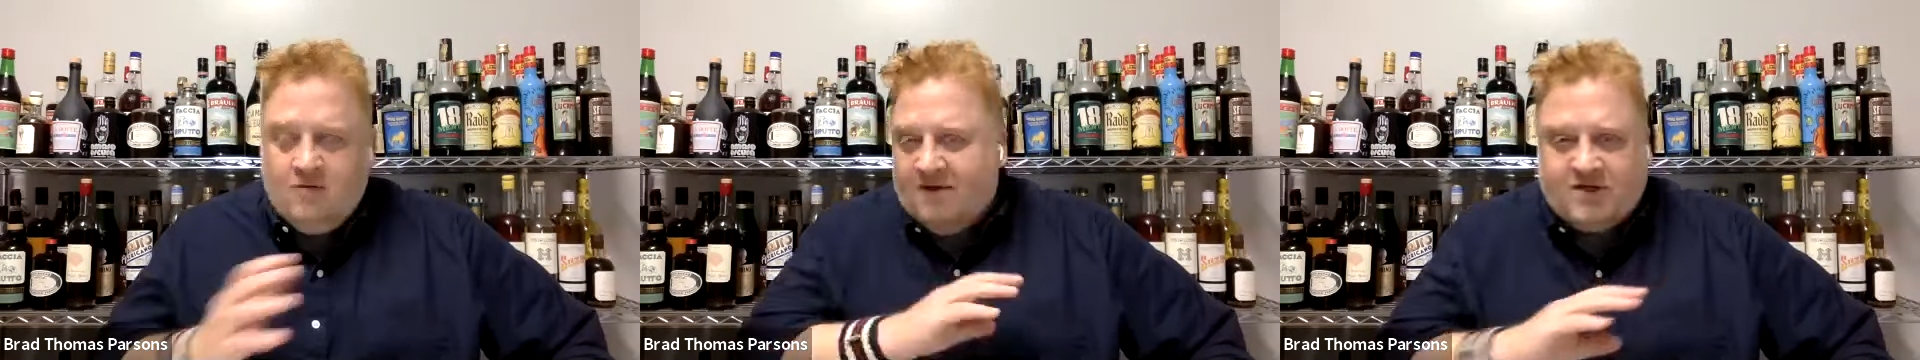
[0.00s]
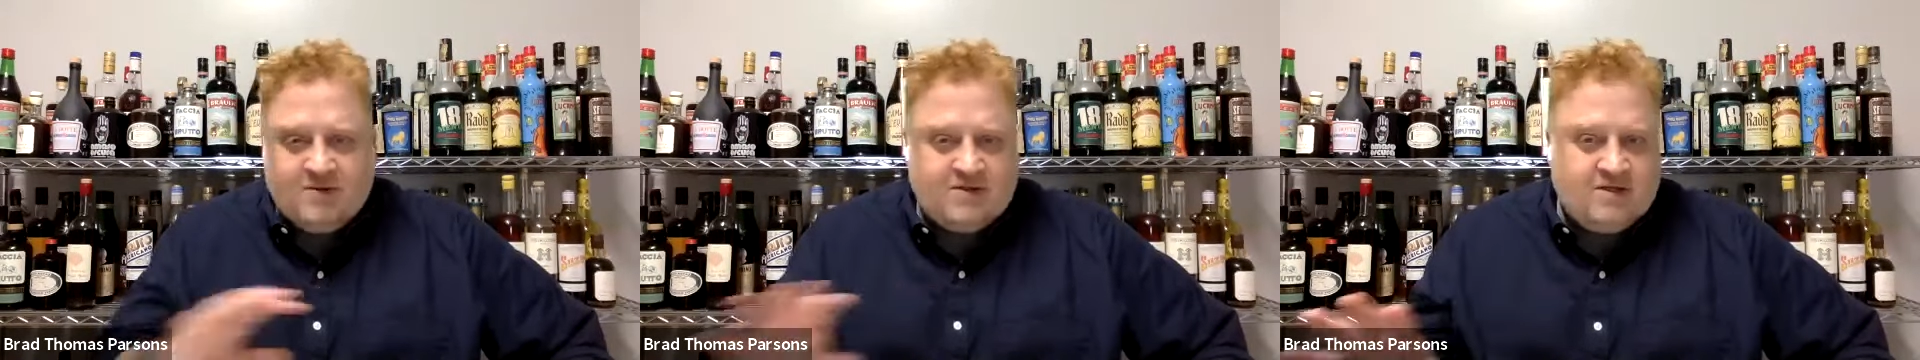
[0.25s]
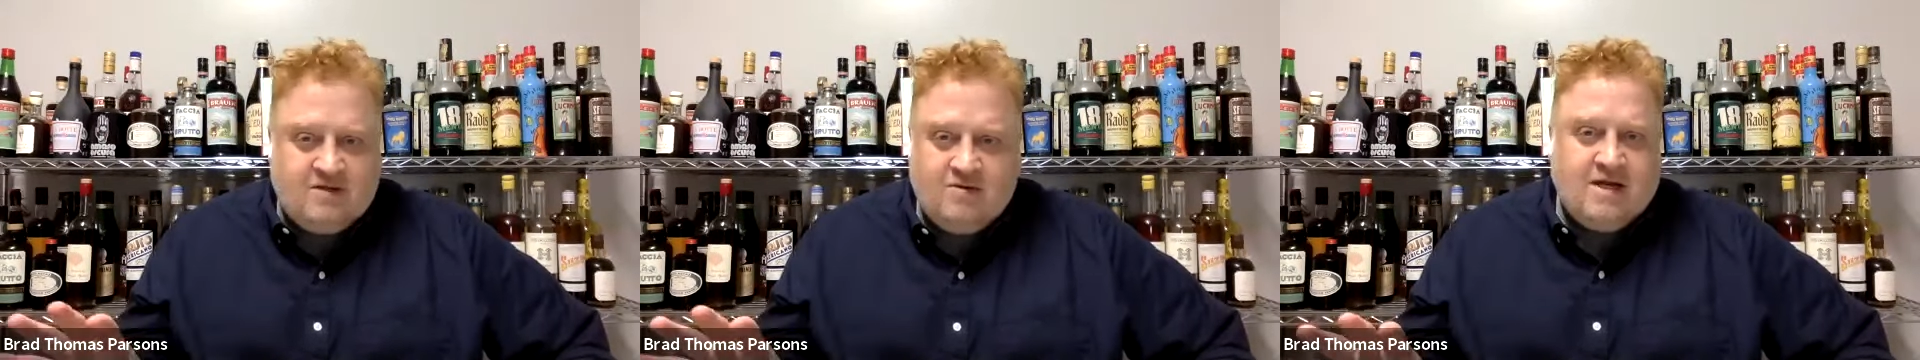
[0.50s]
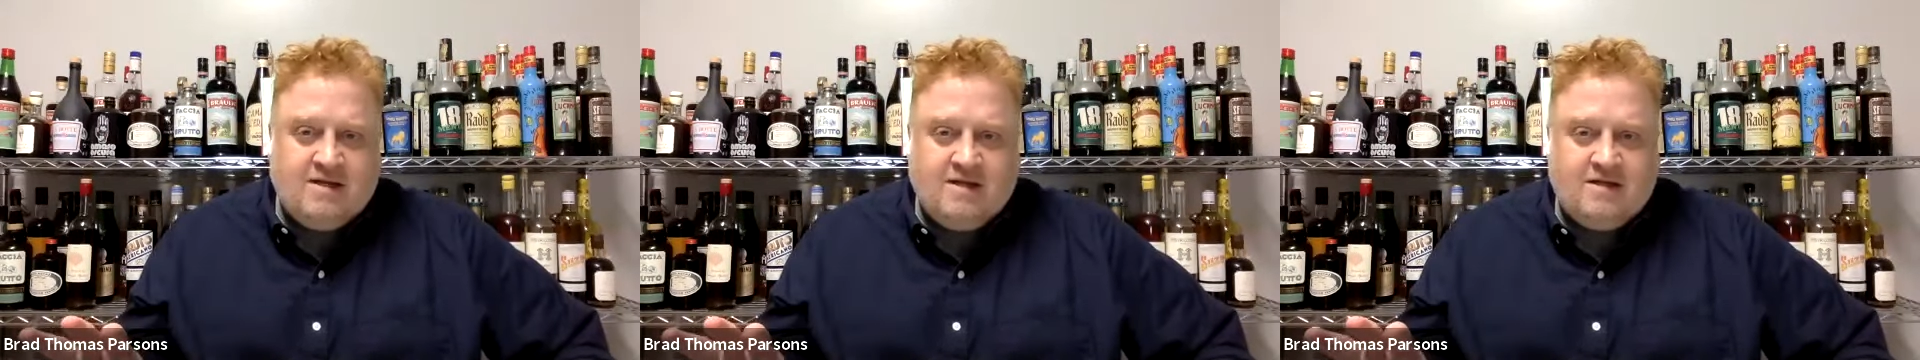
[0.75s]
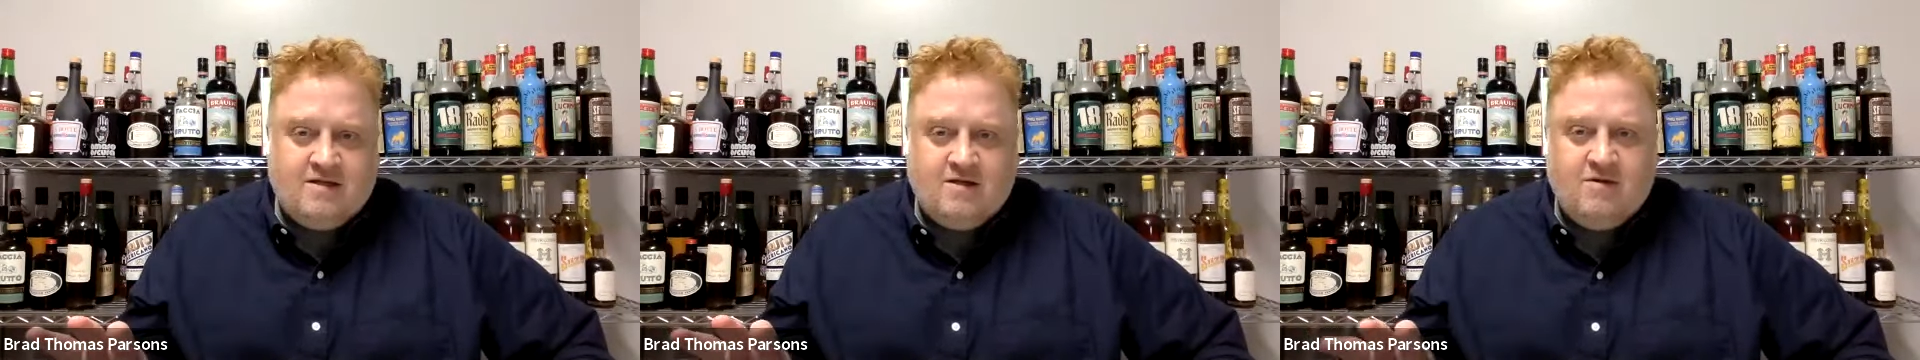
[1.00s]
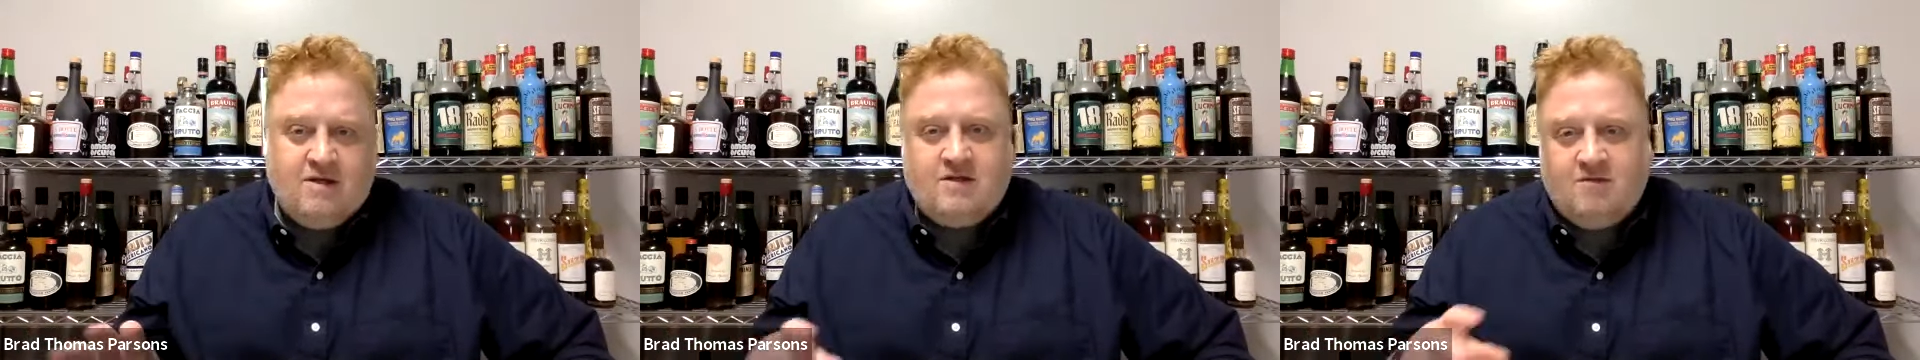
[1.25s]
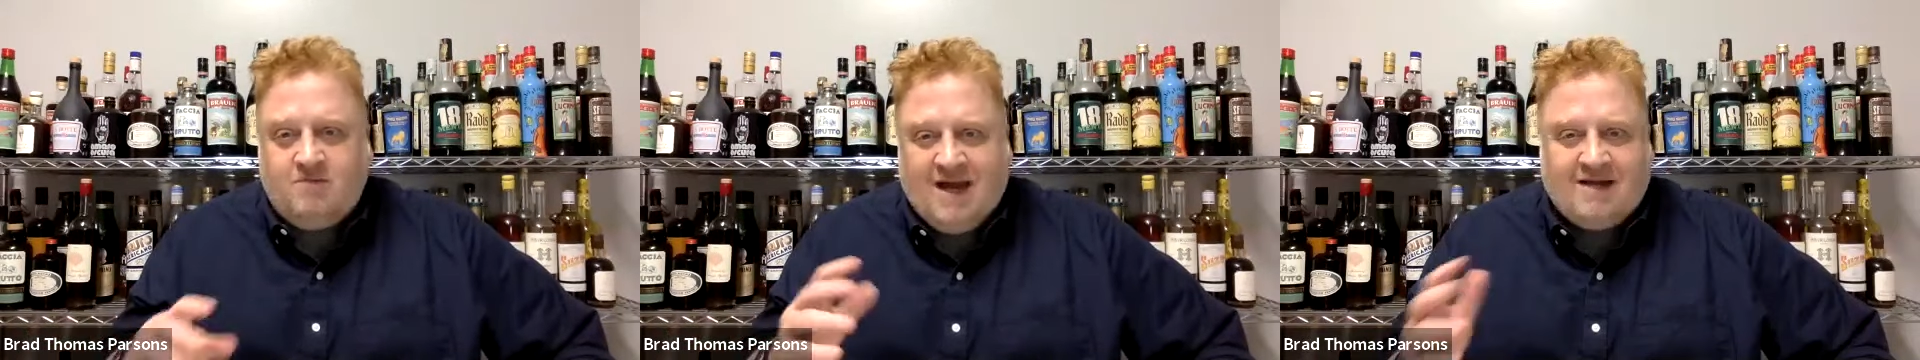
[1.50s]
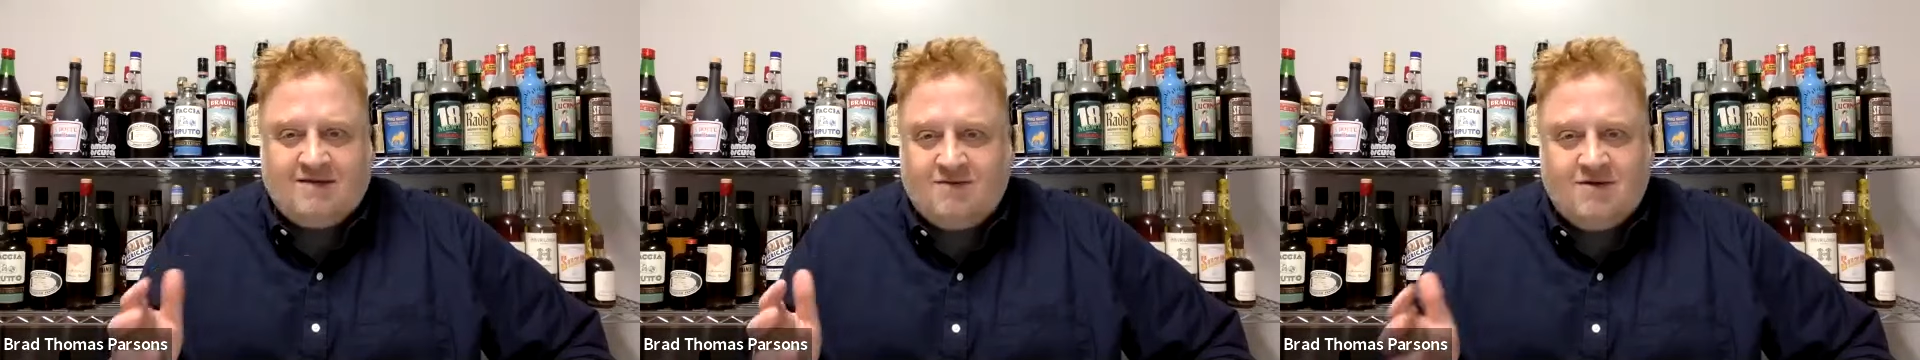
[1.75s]
were never supposed to do anything to it to
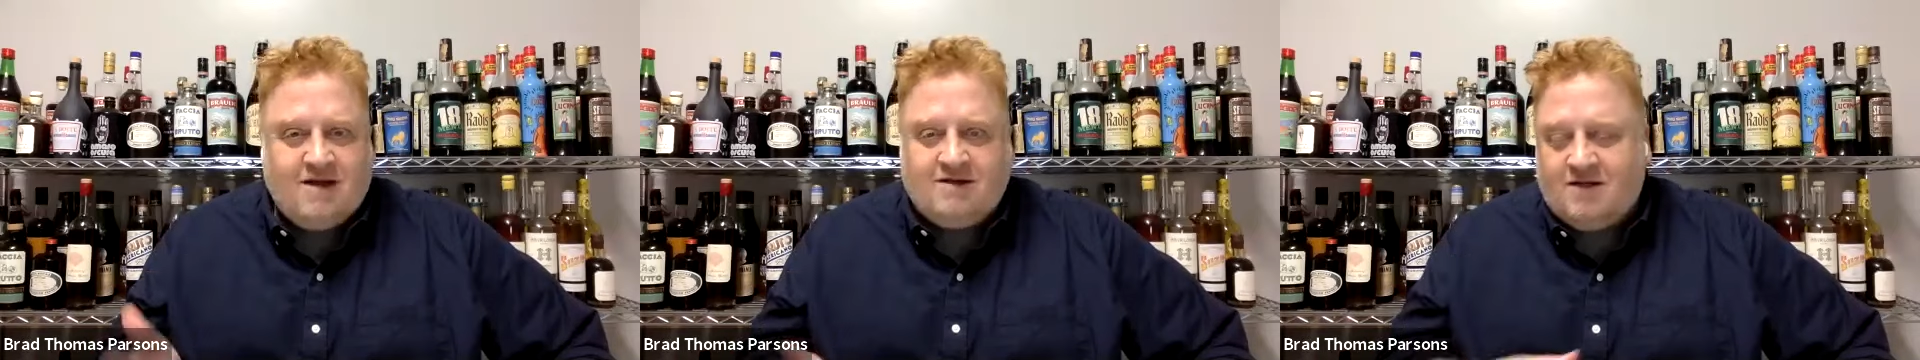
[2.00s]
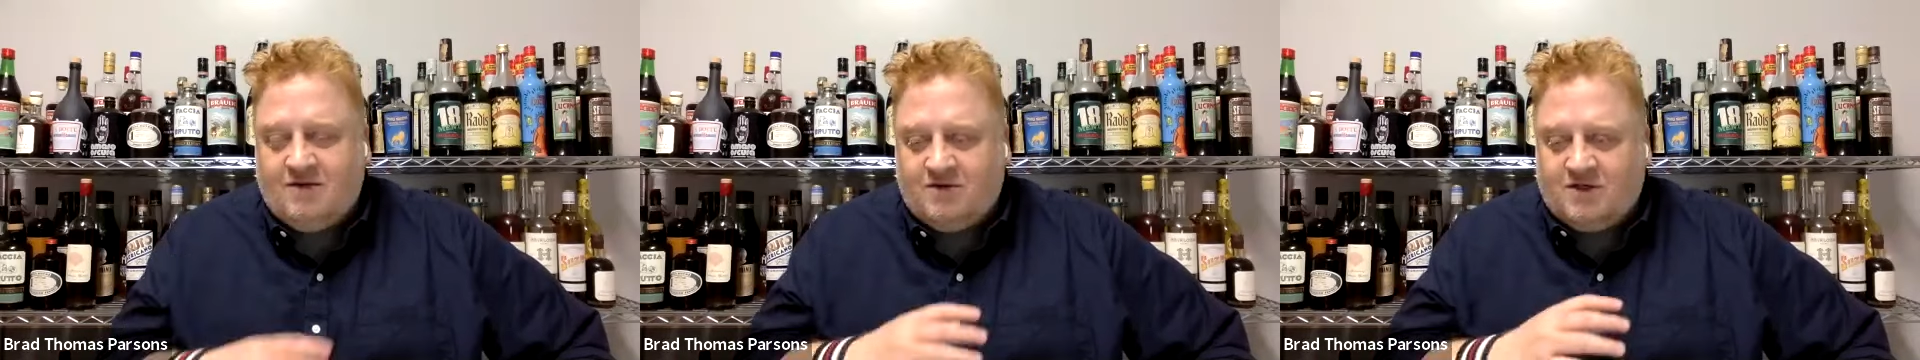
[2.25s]
bastardize it.